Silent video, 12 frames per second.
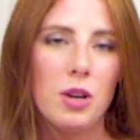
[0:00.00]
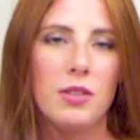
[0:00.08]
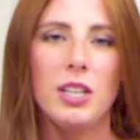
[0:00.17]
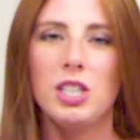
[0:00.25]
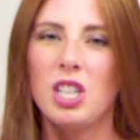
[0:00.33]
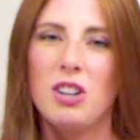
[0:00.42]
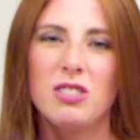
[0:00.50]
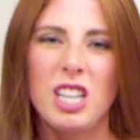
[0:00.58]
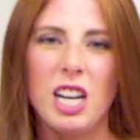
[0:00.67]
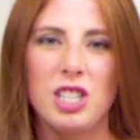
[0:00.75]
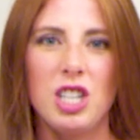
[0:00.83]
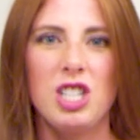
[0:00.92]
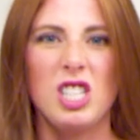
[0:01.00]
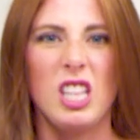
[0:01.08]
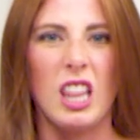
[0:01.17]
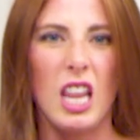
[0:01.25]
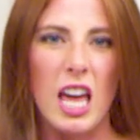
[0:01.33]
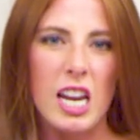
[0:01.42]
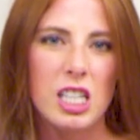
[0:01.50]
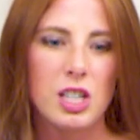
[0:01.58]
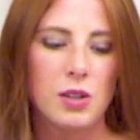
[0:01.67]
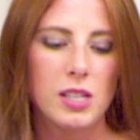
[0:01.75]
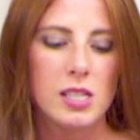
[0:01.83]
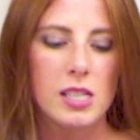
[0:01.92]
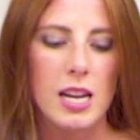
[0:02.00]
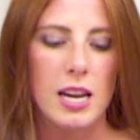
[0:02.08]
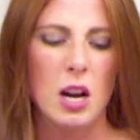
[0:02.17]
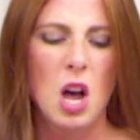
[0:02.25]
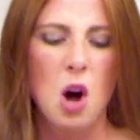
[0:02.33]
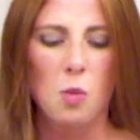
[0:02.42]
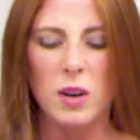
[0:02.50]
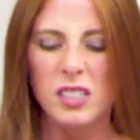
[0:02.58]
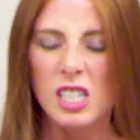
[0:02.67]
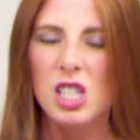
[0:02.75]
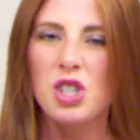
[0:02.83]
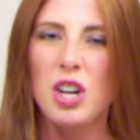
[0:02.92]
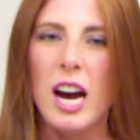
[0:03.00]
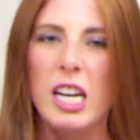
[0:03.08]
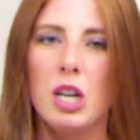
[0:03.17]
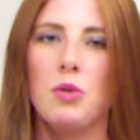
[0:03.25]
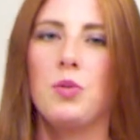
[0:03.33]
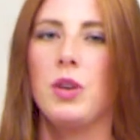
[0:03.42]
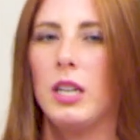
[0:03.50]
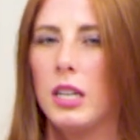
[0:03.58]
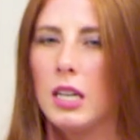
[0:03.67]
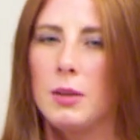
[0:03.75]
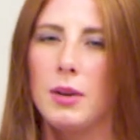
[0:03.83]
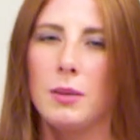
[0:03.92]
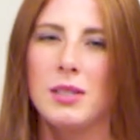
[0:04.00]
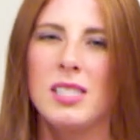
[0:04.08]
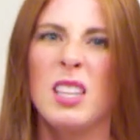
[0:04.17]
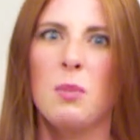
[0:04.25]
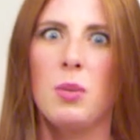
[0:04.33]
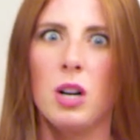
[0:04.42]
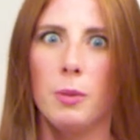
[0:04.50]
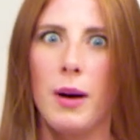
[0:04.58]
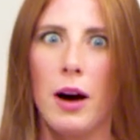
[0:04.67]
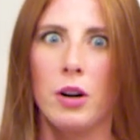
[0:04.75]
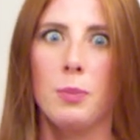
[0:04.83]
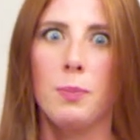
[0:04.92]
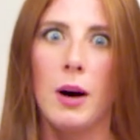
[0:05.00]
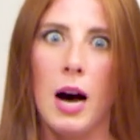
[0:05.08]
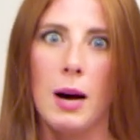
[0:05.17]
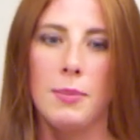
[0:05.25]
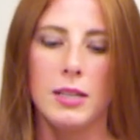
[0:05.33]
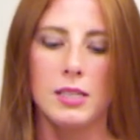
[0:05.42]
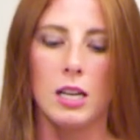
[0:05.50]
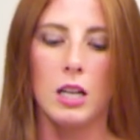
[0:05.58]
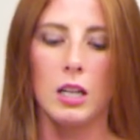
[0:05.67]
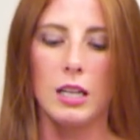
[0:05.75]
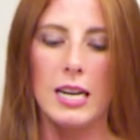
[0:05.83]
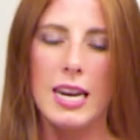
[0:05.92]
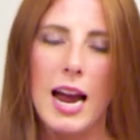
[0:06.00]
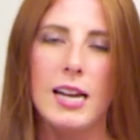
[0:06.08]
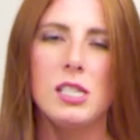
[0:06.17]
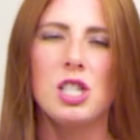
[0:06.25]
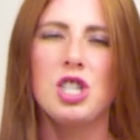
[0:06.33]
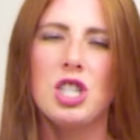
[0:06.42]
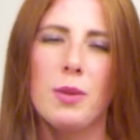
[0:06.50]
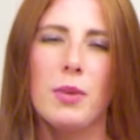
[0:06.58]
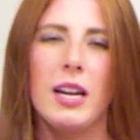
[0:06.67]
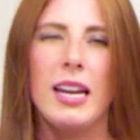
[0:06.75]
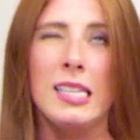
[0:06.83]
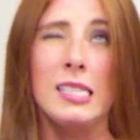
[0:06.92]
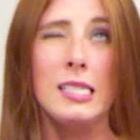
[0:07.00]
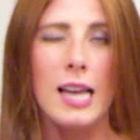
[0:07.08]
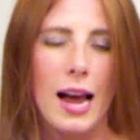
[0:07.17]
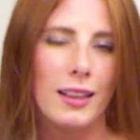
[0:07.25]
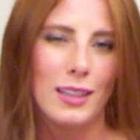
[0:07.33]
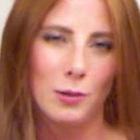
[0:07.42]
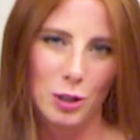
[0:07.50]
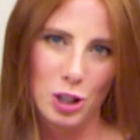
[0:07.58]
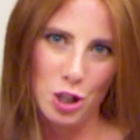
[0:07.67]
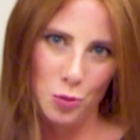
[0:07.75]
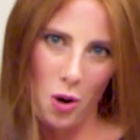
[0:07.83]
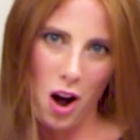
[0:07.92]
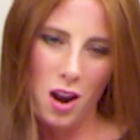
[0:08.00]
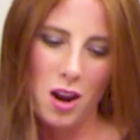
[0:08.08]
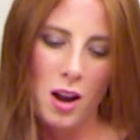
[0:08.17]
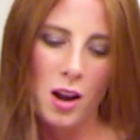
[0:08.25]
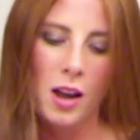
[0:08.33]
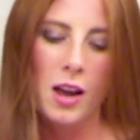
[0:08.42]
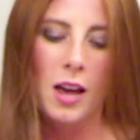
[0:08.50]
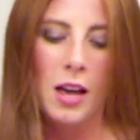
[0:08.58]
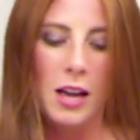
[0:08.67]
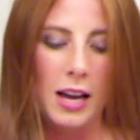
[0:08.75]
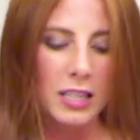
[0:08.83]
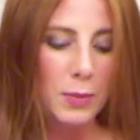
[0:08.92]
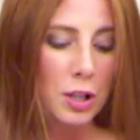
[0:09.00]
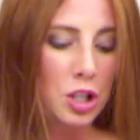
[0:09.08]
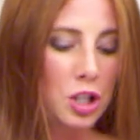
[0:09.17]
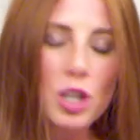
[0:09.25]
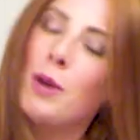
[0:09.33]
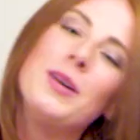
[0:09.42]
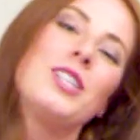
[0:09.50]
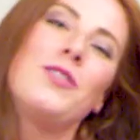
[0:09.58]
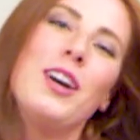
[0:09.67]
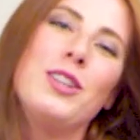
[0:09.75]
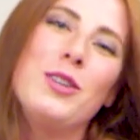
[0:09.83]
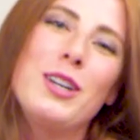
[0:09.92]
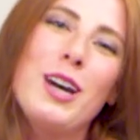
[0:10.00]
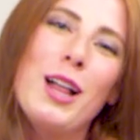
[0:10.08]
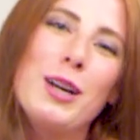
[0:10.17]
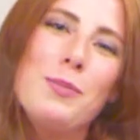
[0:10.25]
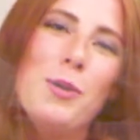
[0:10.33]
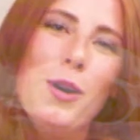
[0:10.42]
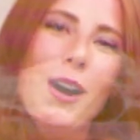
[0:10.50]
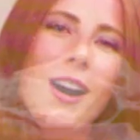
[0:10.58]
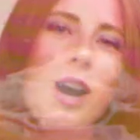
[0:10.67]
move it, don't touch it, just let it do its thing. Once it's dried, you're really going to be able to see the pearl powder pop. It's going to look nice, shimmery, exactly what you want. It's been so much fun doing color pour.